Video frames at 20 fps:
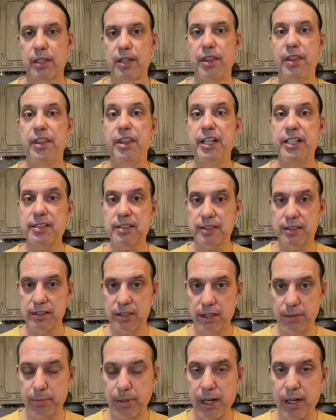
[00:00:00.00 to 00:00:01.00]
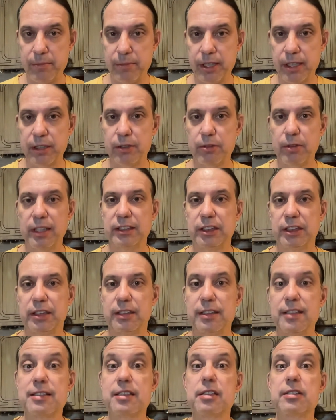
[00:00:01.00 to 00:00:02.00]
This is the primary question.
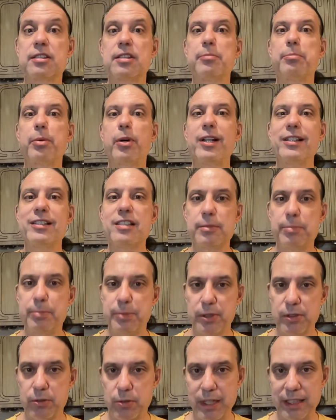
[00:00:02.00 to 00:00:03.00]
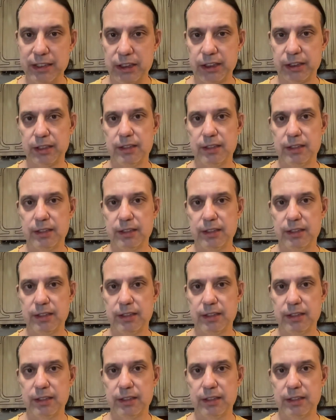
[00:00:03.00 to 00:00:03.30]
This is the principal question.